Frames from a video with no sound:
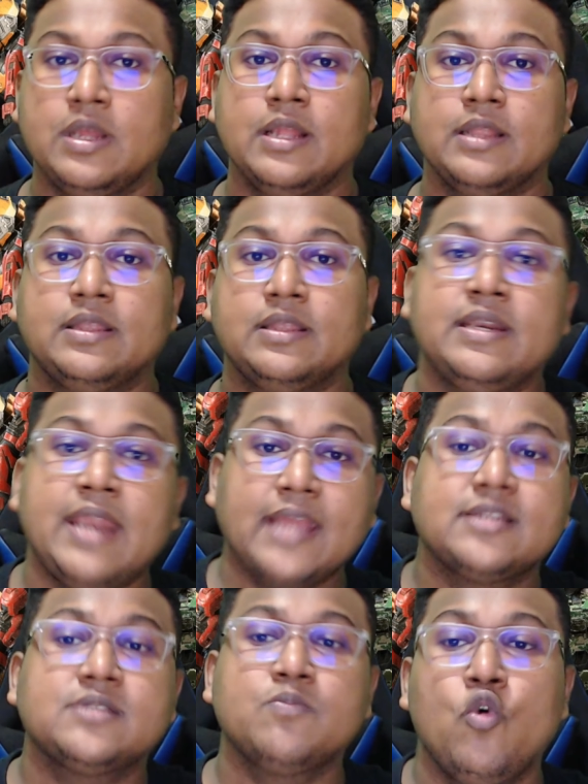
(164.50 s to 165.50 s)
The
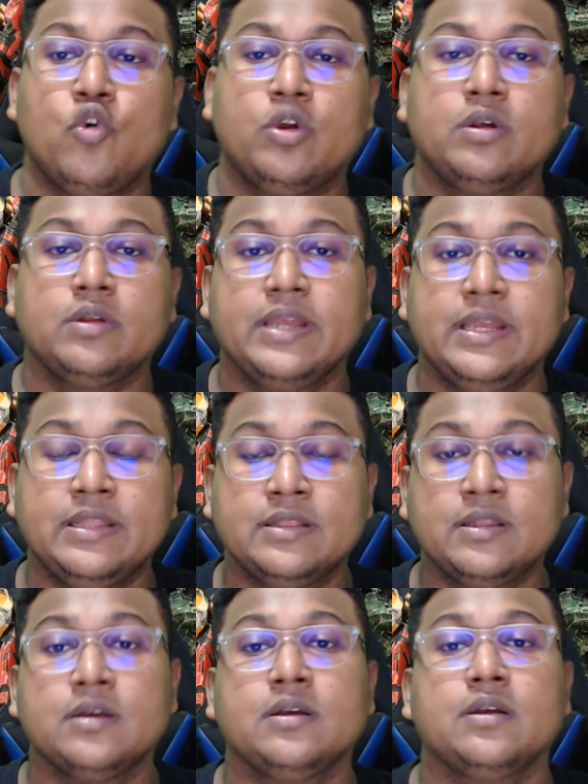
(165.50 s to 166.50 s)
next mode in
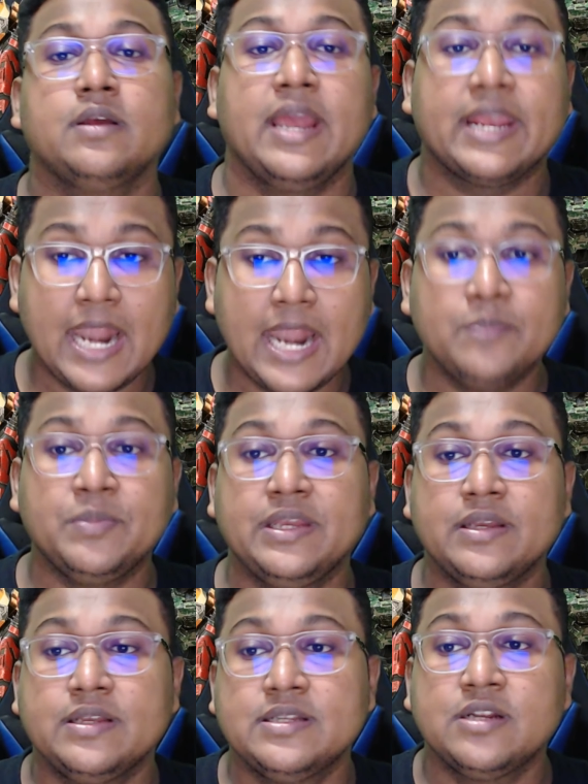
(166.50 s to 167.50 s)
the
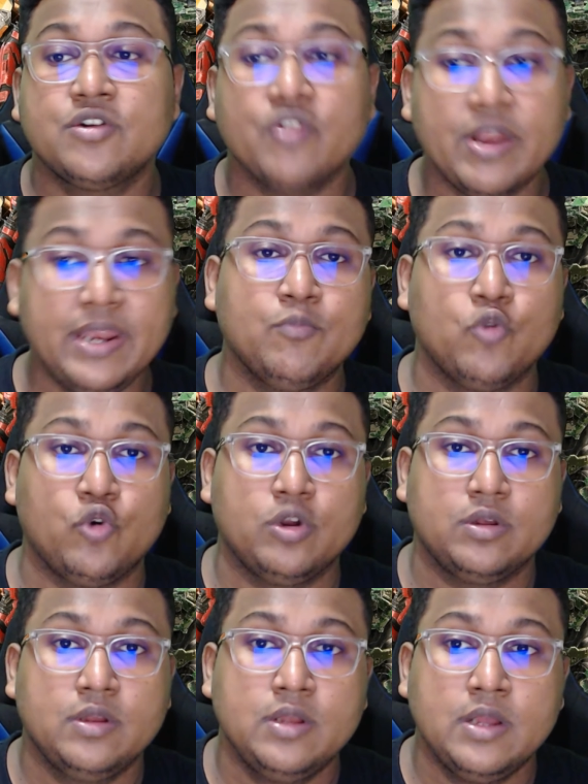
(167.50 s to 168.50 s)
Academy is the training mode.
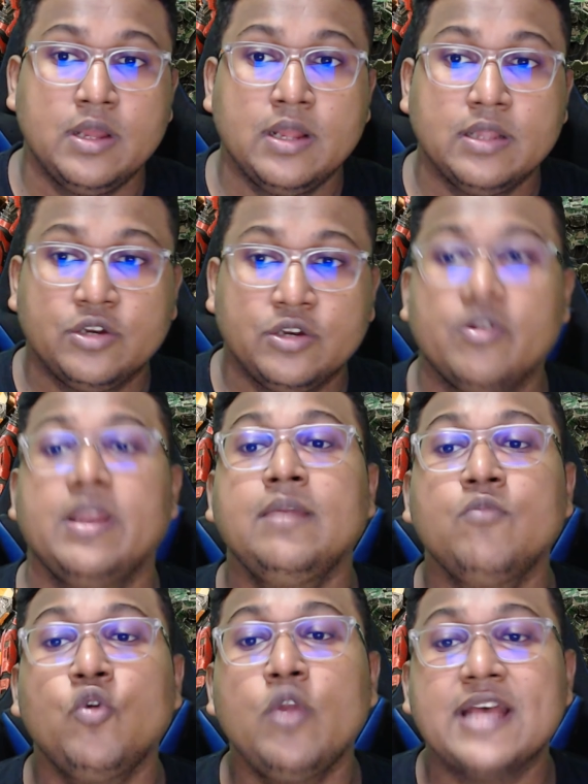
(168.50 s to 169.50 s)
The training
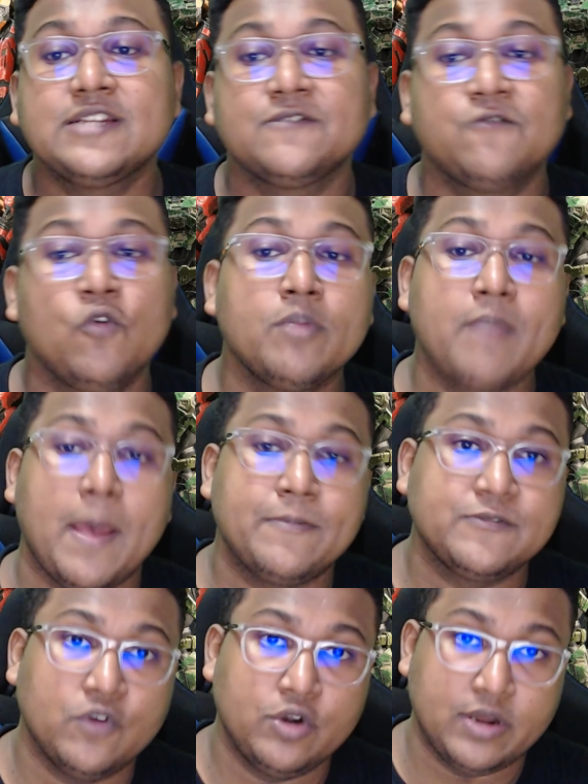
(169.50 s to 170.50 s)
mode has 4 maps
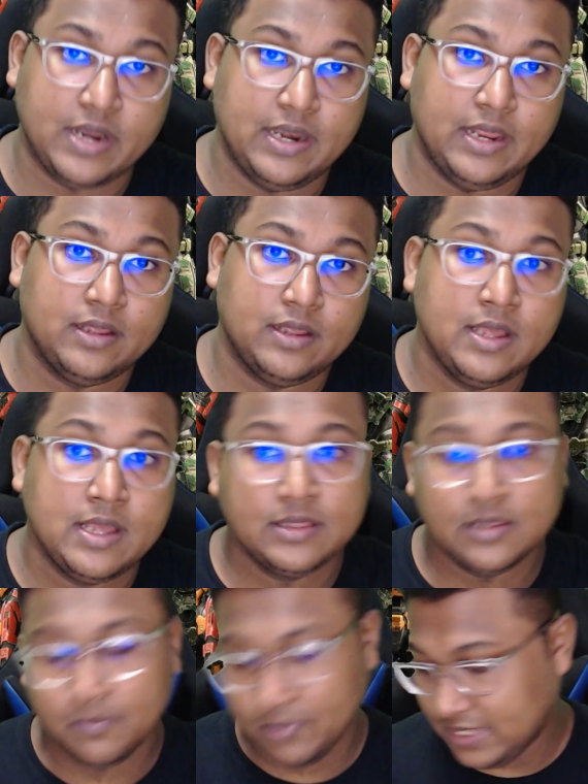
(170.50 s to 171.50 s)
for training:
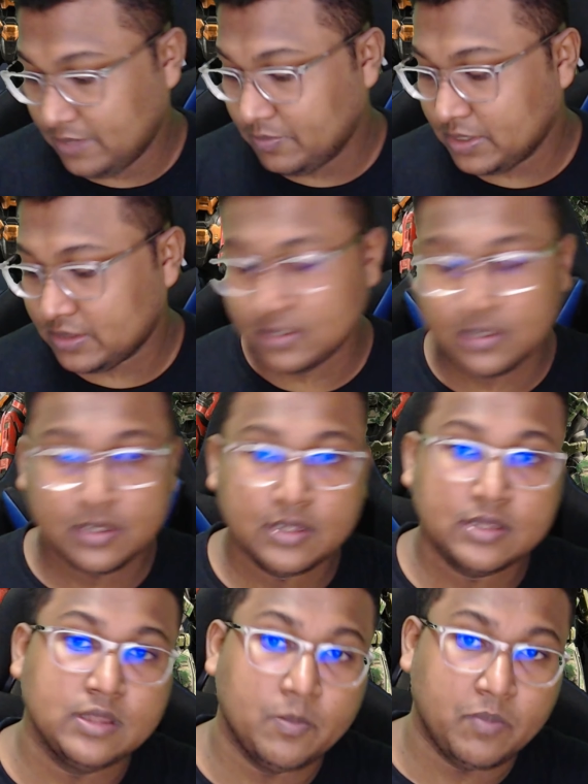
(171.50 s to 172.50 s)
the Behemoth,
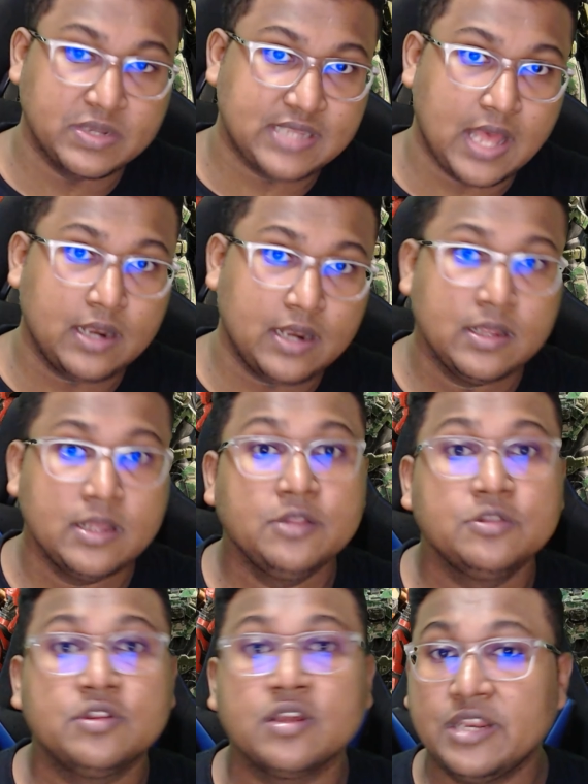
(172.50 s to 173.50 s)
the Bazaar,
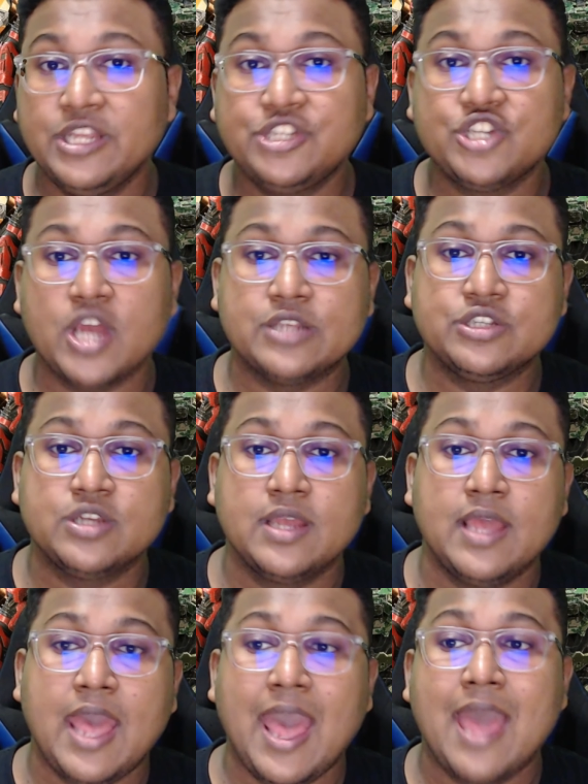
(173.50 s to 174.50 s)
the Recharge,
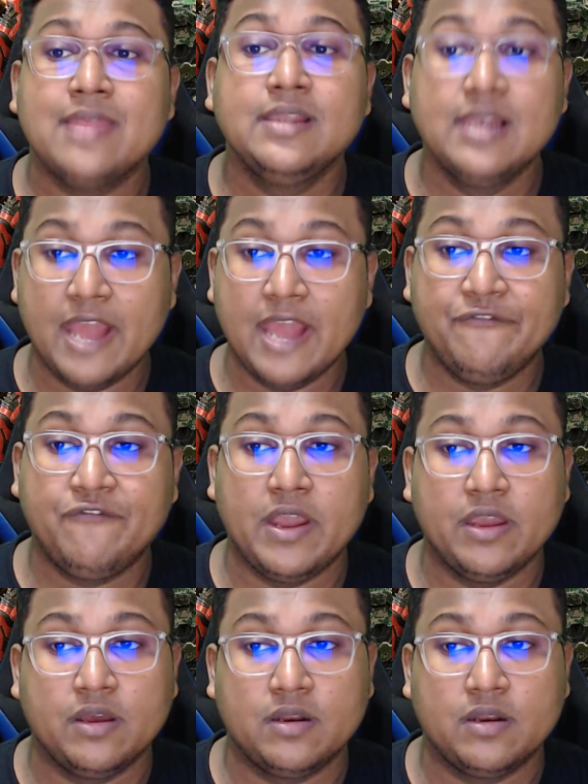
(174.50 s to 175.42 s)
and the Live Fire.